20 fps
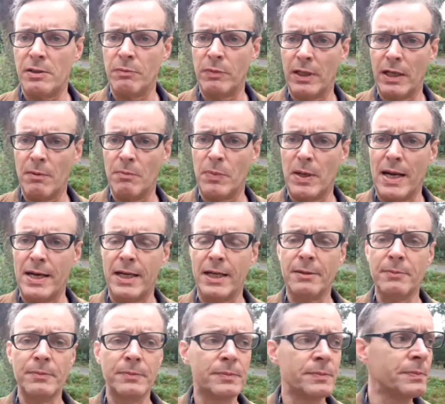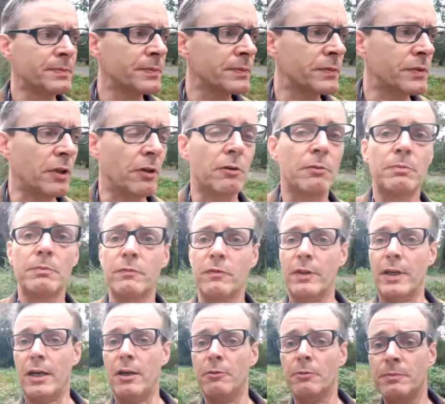something I'm planning. So for
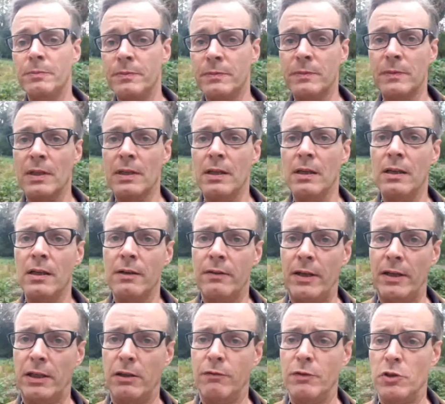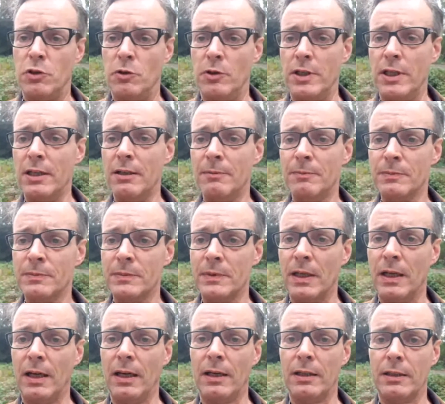now, thank you for joining.
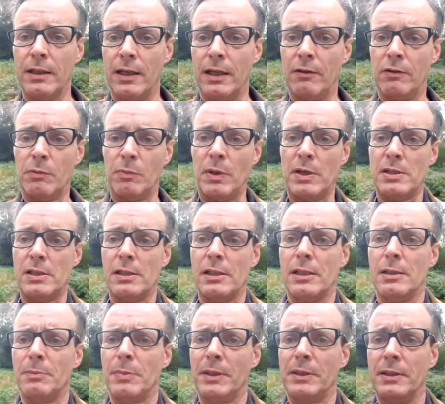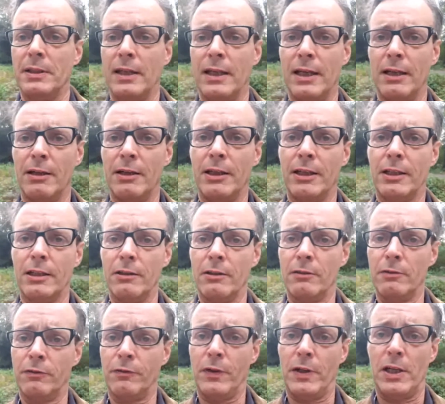And I have to press this little button here and
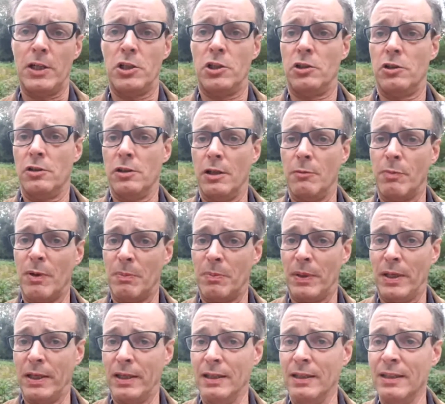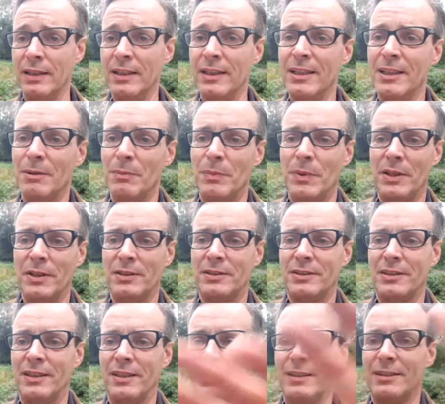it'll finish abruptly. But
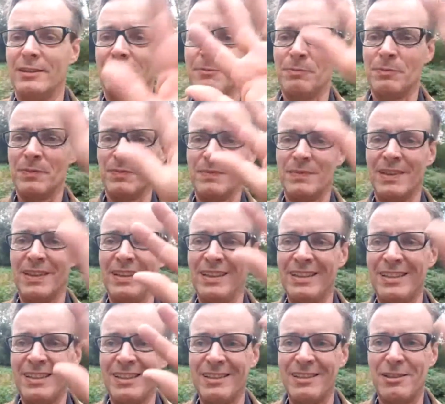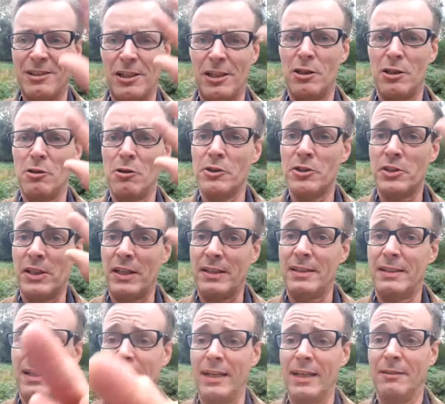see you on
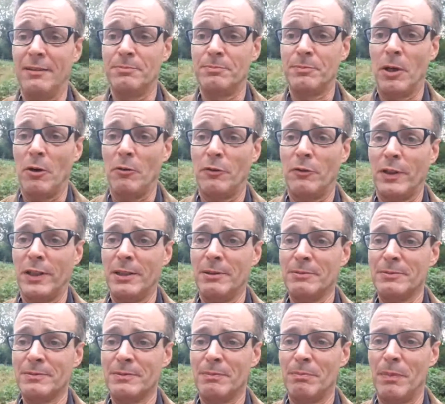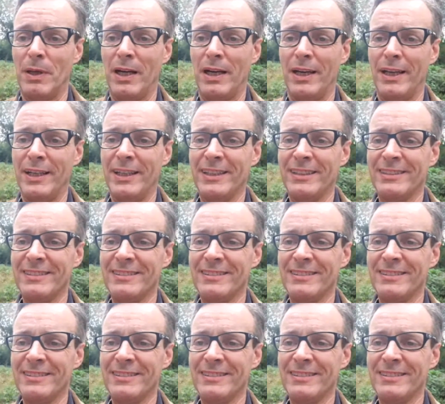Saturday, hopefully. Bye.